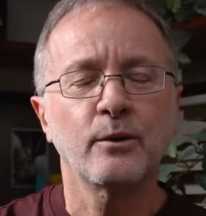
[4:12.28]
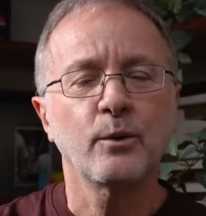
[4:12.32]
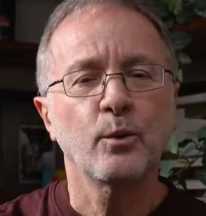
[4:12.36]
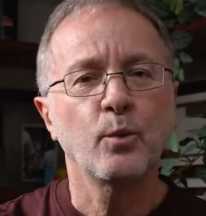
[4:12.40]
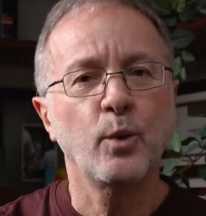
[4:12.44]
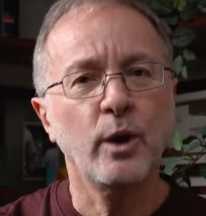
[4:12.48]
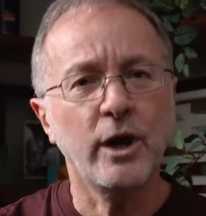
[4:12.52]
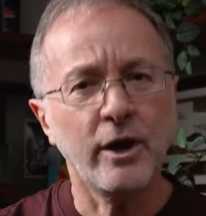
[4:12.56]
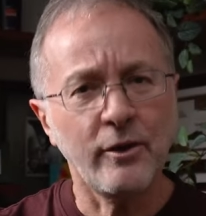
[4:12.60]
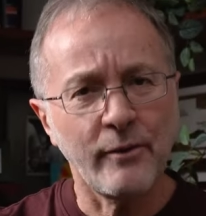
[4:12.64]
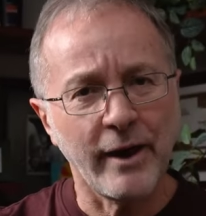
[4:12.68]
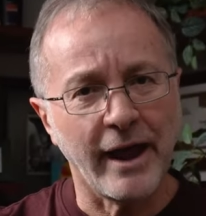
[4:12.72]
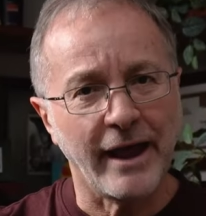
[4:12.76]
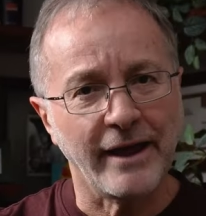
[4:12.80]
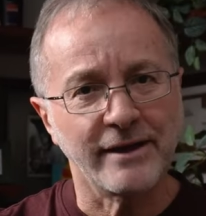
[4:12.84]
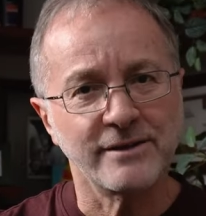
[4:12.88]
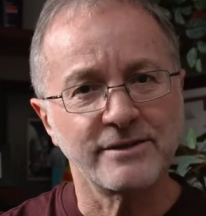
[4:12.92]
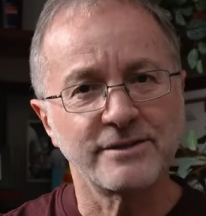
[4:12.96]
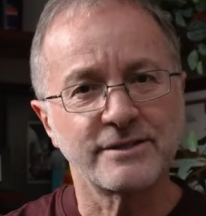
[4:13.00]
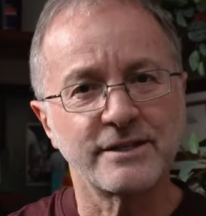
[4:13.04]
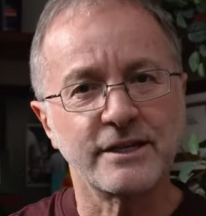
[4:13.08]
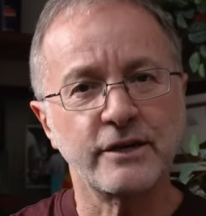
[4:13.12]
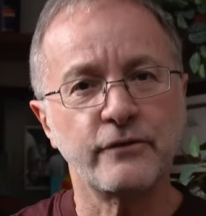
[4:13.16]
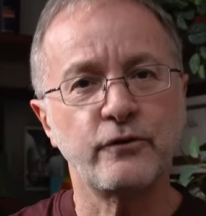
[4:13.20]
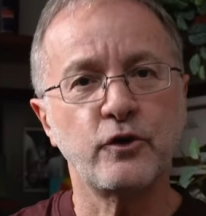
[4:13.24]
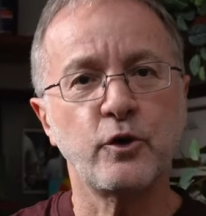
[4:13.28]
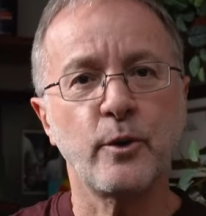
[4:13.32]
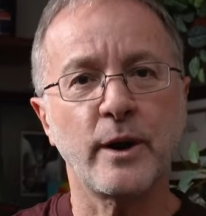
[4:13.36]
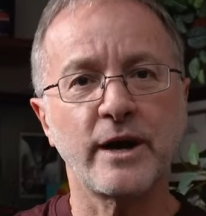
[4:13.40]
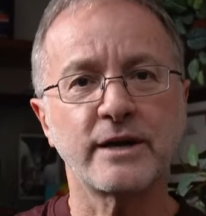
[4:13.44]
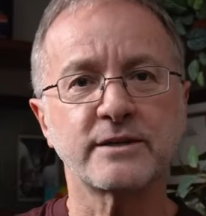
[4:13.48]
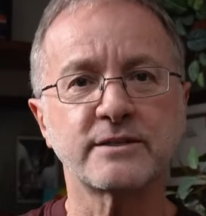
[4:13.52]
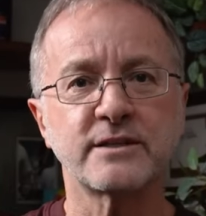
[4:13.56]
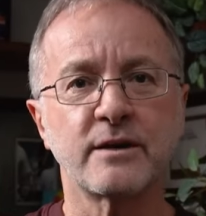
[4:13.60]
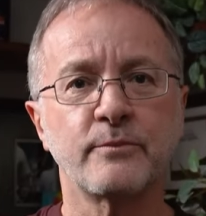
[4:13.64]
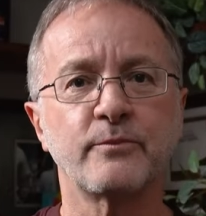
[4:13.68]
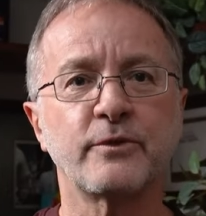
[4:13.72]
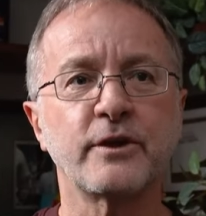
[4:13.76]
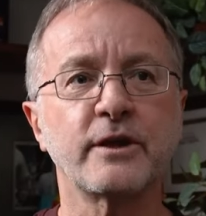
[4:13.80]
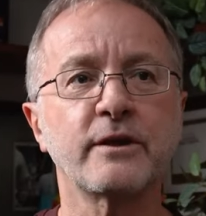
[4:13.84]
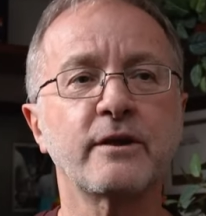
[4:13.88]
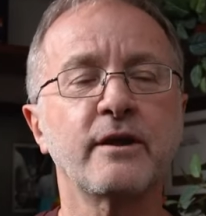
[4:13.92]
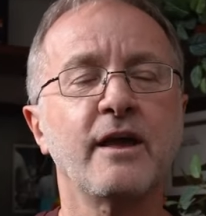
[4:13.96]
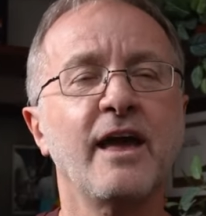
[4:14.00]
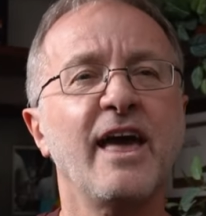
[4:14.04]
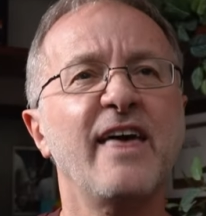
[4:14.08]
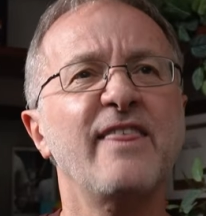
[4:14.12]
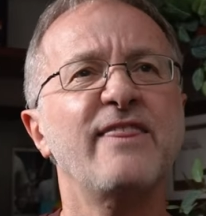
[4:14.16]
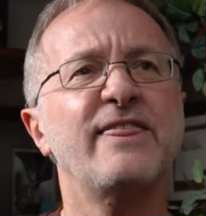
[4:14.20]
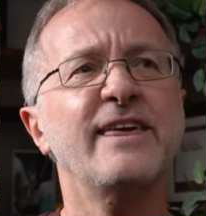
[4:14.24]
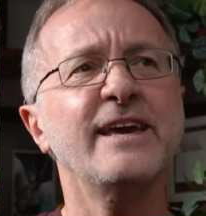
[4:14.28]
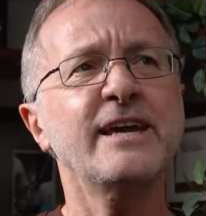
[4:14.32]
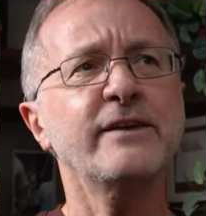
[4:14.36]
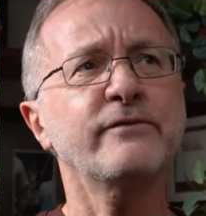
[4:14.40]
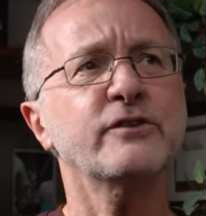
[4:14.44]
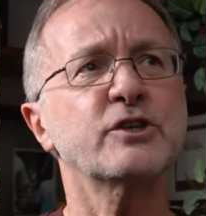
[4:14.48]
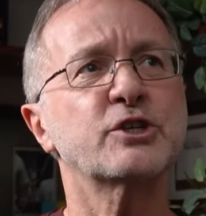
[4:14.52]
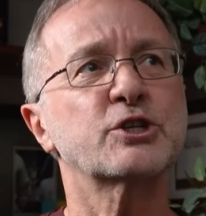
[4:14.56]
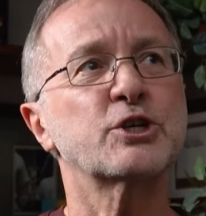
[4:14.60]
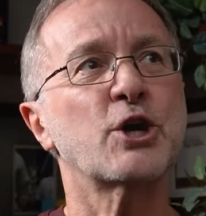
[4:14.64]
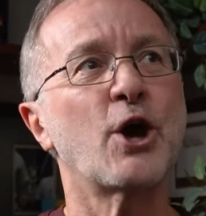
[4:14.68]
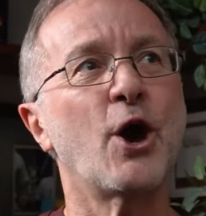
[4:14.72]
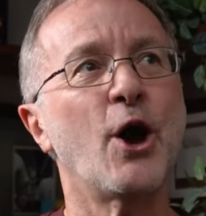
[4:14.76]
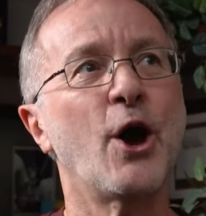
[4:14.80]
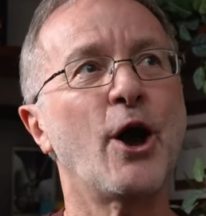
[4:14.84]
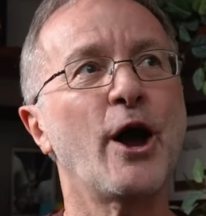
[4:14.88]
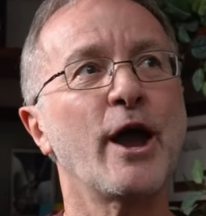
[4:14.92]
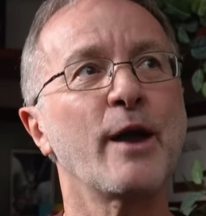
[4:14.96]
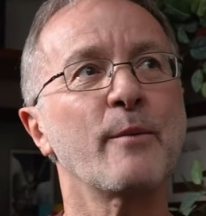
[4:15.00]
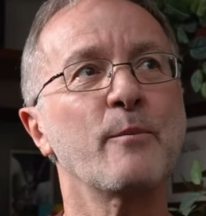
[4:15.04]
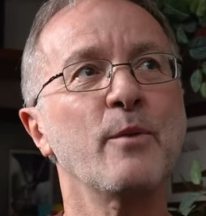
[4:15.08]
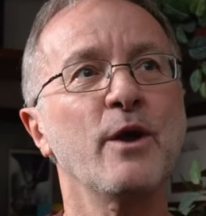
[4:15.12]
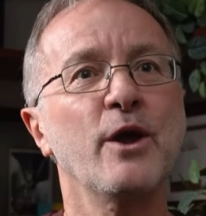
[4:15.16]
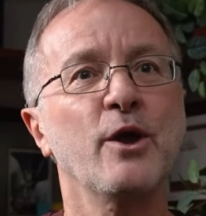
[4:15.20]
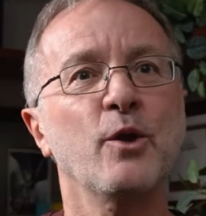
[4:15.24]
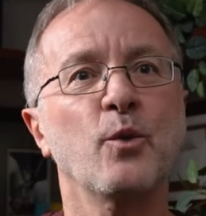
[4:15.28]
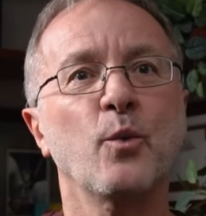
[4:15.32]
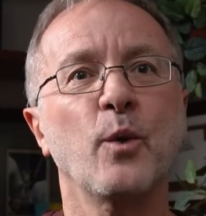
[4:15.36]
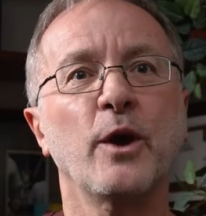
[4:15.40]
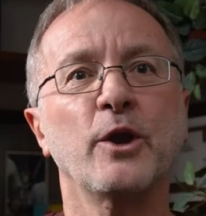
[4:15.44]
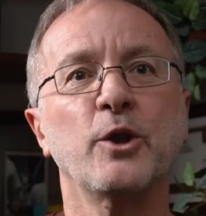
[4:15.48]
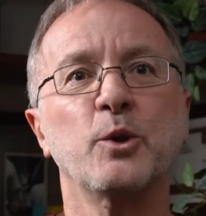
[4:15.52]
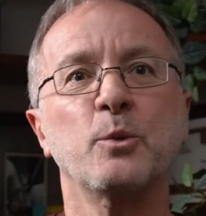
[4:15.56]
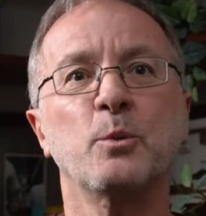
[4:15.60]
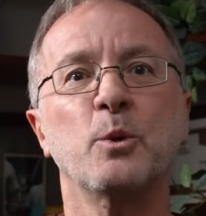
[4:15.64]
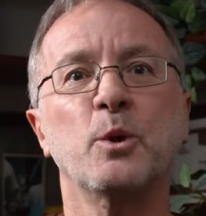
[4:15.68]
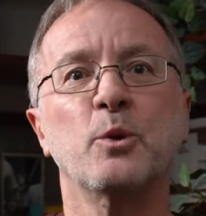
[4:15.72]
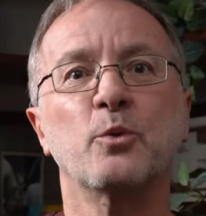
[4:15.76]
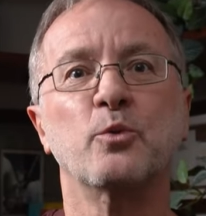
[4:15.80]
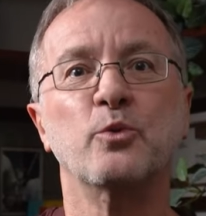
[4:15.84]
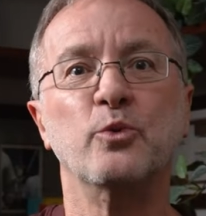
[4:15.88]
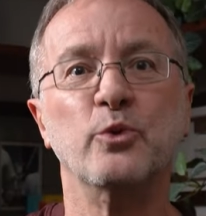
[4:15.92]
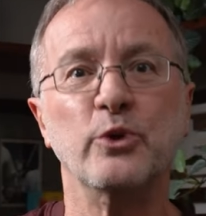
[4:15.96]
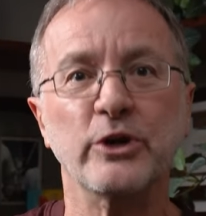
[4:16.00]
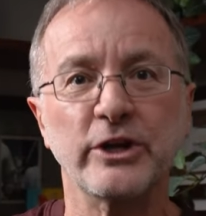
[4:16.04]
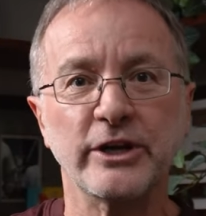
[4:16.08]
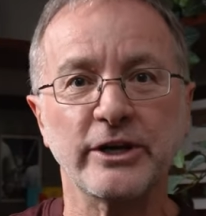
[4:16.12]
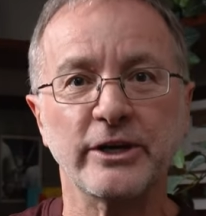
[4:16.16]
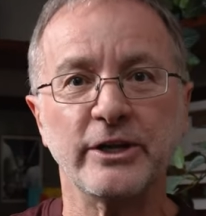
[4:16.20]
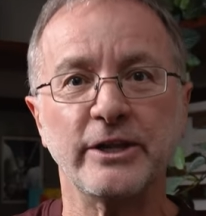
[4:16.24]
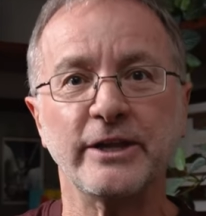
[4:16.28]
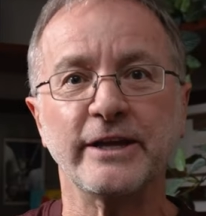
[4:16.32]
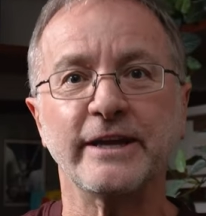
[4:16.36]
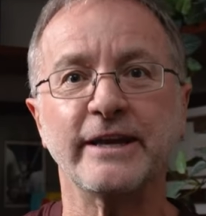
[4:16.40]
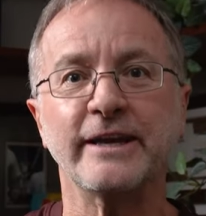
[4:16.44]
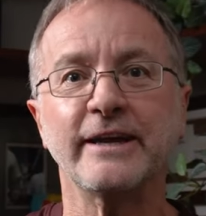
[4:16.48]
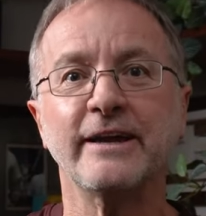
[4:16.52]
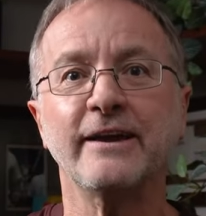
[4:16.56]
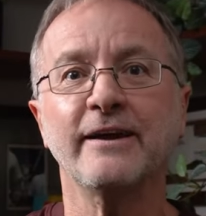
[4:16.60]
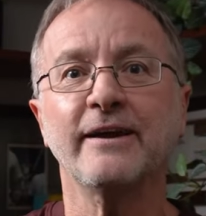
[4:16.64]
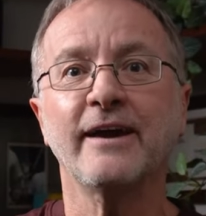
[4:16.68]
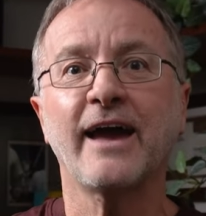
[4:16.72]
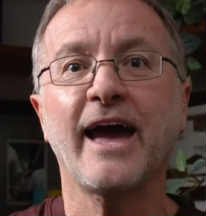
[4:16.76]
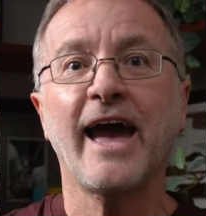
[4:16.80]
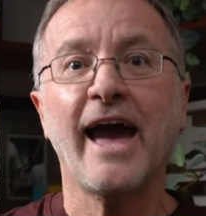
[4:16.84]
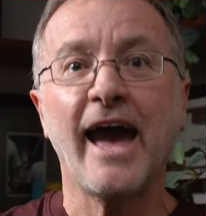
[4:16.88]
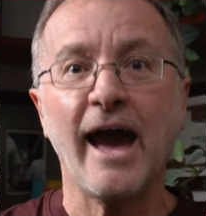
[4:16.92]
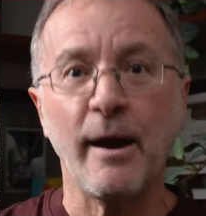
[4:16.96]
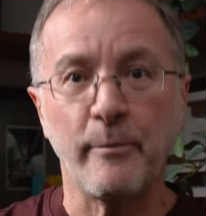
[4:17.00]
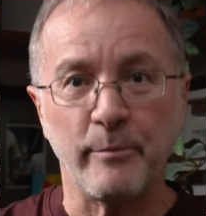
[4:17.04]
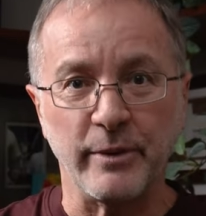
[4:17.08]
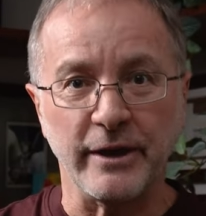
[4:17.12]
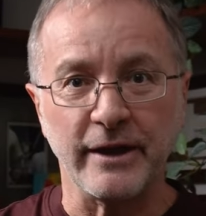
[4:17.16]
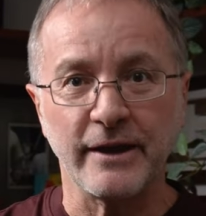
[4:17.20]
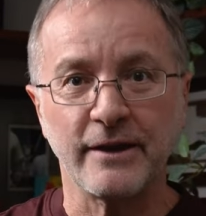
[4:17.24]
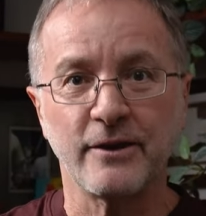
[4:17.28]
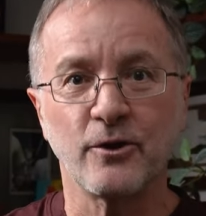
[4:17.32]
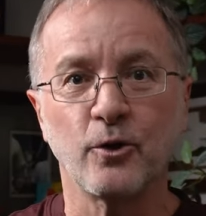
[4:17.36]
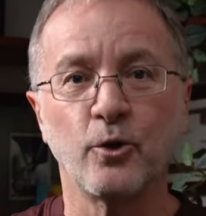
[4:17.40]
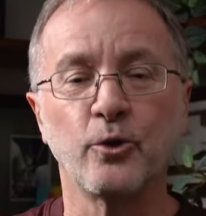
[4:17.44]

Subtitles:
Whereas if you ask something, think of a time when you were really happy,